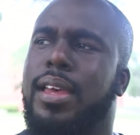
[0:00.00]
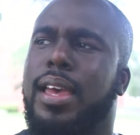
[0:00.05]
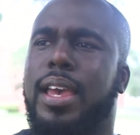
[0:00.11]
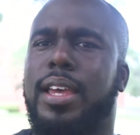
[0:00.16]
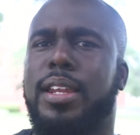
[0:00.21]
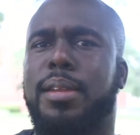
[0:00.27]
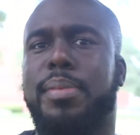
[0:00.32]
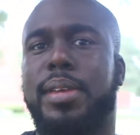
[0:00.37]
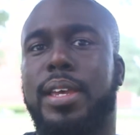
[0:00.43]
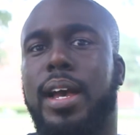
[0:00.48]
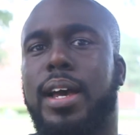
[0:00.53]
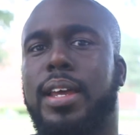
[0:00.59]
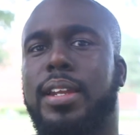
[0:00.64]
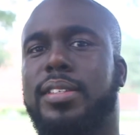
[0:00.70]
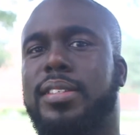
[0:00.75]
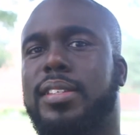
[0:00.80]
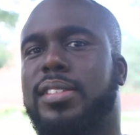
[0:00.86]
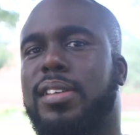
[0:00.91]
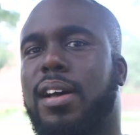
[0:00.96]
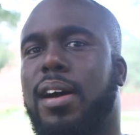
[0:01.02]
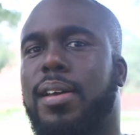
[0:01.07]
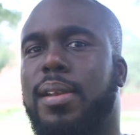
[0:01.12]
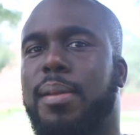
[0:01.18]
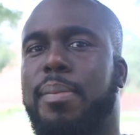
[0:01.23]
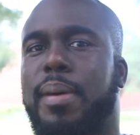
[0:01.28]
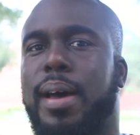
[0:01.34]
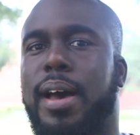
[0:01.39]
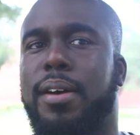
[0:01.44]
And to be honest, it's all
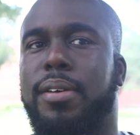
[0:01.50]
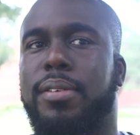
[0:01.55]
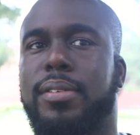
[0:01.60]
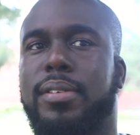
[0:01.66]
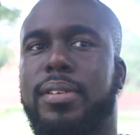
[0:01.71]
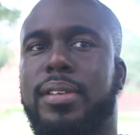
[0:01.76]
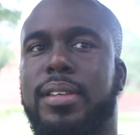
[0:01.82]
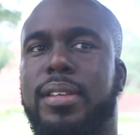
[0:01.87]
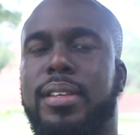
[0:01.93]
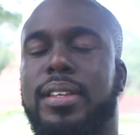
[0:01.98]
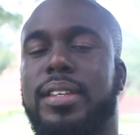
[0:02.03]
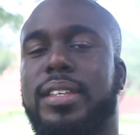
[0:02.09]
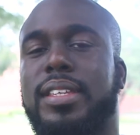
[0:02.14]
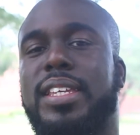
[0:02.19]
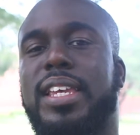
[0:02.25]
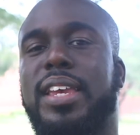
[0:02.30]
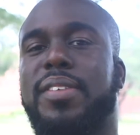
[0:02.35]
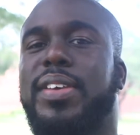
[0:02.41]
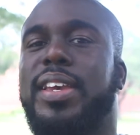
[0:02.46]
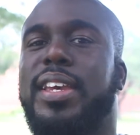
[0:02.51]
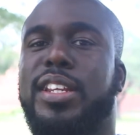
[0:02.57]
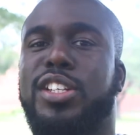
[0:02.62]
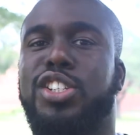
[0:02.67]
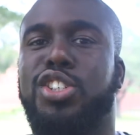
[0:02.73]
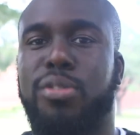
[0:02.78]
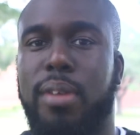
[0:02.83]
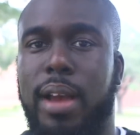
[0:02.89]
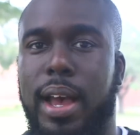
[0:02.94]
about giving it a
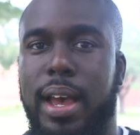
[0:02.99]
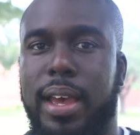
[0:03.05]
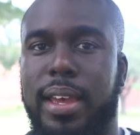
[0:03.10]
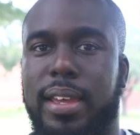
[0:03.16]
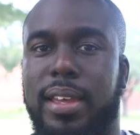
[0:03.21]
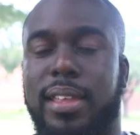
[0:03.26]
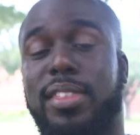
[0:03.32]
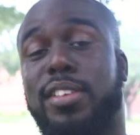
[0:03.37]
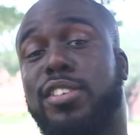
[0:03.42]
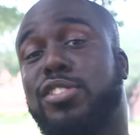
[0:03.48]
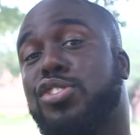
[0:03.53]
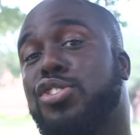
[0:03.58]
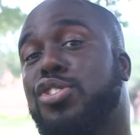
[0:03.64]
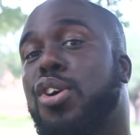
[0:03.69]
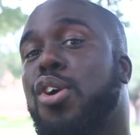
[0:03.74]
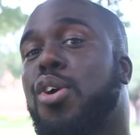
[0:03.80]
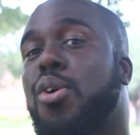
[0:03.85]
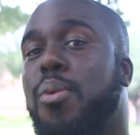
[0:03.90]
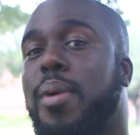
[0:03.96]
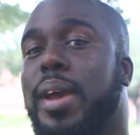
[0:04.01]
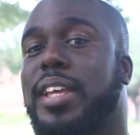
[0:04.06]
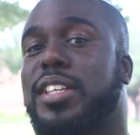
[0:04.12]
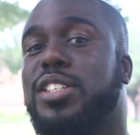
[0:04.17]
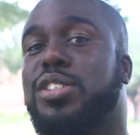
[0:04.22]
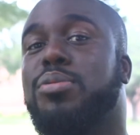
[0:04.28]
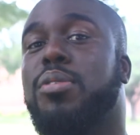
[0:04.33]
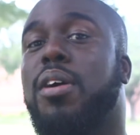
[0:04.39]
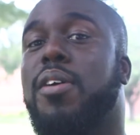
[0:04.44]
try. There's no way
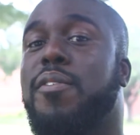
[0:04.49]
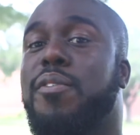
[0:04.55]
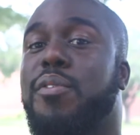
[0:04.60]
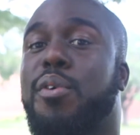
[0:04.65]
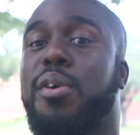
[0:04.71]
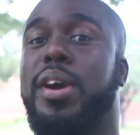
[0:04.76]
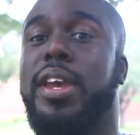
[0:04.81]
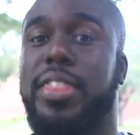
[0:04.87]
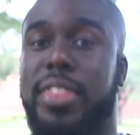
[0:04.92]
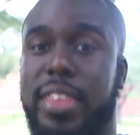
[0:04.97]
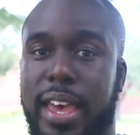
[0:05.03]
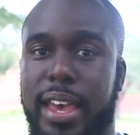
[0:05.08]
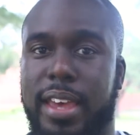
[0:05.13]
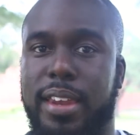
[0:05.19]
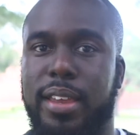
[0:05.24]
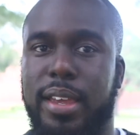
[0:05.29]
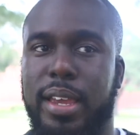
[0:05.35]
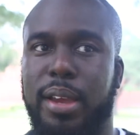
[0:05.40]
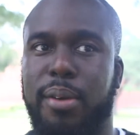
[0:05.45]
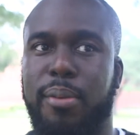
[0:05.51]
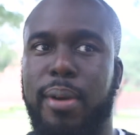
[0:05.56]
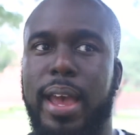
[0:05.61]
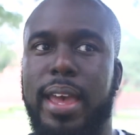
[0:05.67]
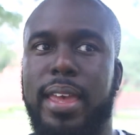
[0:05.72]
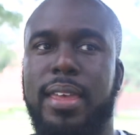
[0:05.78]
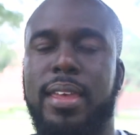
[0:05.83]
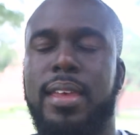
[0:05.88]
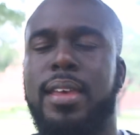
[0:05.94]
to avoid that,
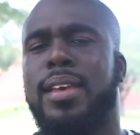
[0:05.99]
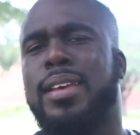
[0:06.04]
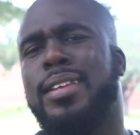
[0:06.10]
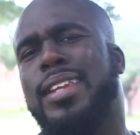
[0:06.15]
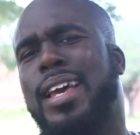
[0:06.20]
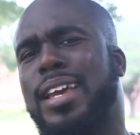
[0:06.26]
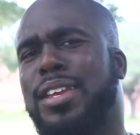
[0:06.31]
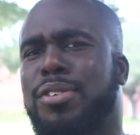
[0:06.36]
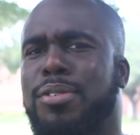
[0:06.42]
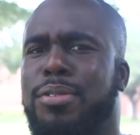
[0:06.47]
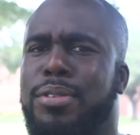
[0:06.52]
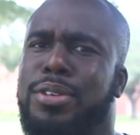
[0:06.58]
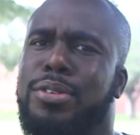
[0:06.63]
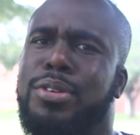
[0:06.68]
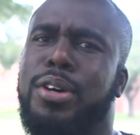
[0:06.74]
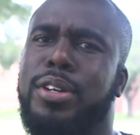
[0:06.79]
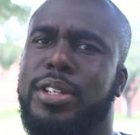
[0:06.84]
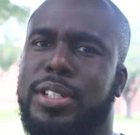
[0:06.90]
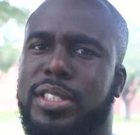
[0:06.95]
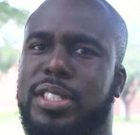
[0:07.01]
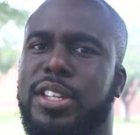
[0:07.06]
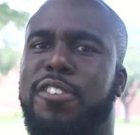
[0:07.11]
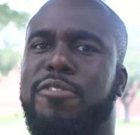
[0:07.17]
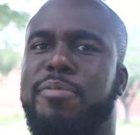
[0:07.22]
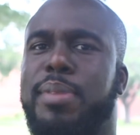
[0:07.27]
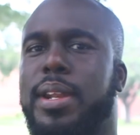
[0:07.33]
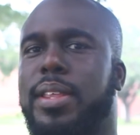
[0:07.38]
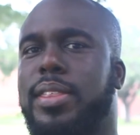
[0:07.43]
right? Now, you know
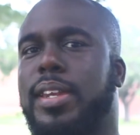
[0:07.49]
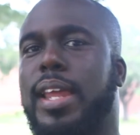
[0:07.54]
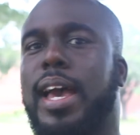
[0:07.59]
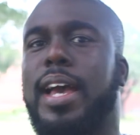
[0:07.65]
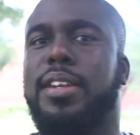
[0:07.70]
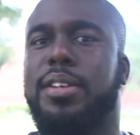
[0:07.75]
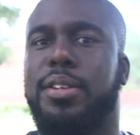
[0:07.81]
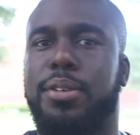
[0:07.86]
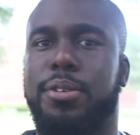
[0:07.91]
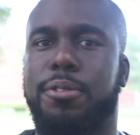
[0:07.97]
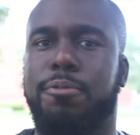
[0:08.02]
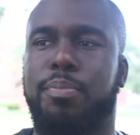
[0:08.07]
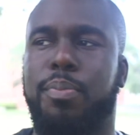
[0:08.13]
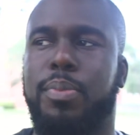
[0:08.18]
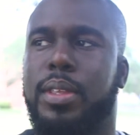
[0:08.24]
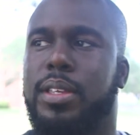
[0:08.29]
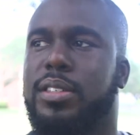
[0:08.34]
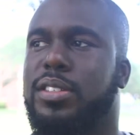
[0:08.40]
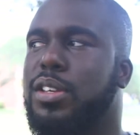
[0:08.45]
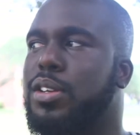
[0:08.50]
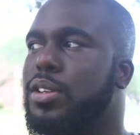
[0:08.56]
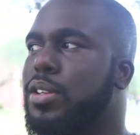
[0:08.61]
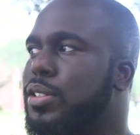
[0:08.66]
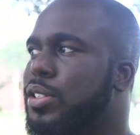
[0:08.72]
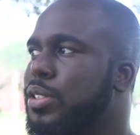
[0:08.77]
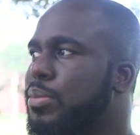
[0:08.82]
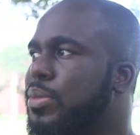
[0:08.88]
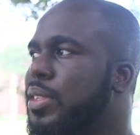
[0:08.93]
yourself better than I do. So
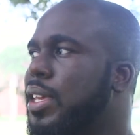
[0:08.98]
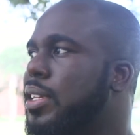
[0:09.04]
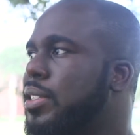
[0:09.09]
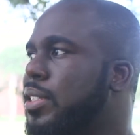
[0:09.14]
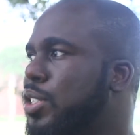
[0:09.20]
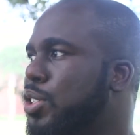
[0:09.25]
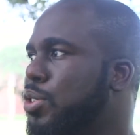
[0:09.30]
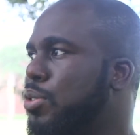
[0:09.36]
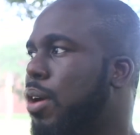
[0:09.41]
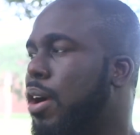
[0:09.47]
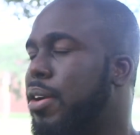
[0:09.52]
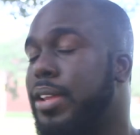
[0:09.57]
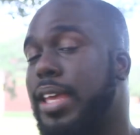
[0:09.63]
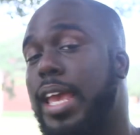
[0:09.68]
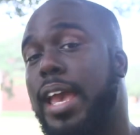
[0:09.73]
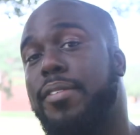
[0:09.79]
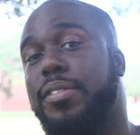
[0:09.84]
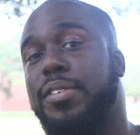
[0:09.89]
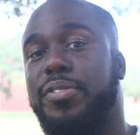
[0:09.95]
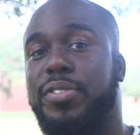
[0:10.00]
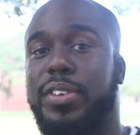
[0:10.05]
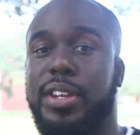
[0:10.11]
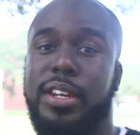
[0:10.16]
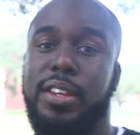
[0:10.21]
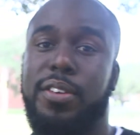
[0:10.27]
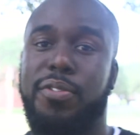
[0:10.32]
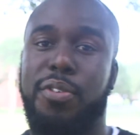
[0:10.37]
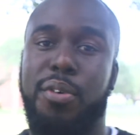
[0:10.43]
there's some things that you already have an
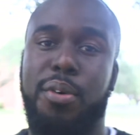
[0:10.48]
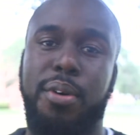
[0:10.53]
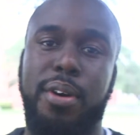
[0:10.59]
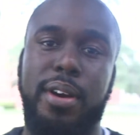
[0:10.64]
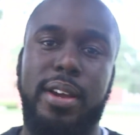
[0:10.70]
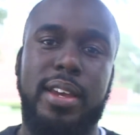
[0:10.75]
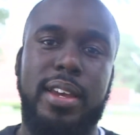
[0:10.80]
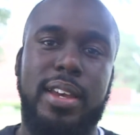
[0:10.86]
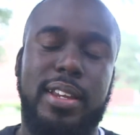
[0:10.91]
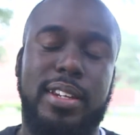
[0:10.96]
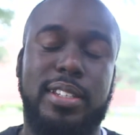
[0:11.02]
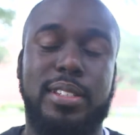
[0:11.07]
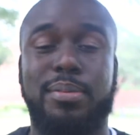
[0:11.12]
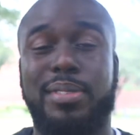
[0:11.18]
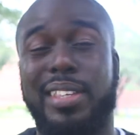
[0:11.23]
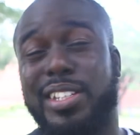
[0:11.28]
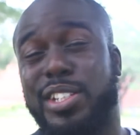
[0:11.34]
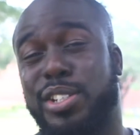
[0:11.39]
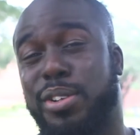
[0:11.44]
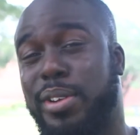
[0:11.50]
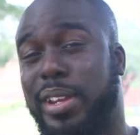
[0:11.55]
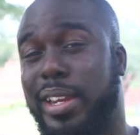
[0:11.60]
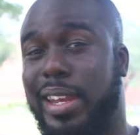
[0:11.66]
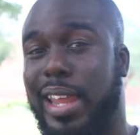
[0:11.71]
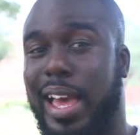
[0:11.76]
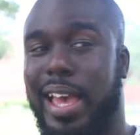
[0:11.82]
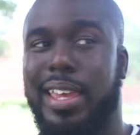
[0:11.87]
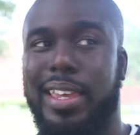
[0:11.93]
affinity for. There's some things you already
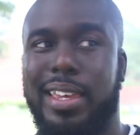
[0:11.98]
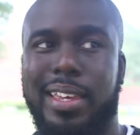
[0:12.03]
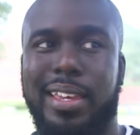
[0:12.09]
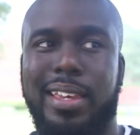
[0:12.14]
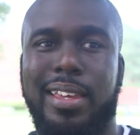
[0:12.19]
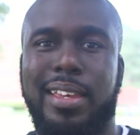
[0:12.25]
like,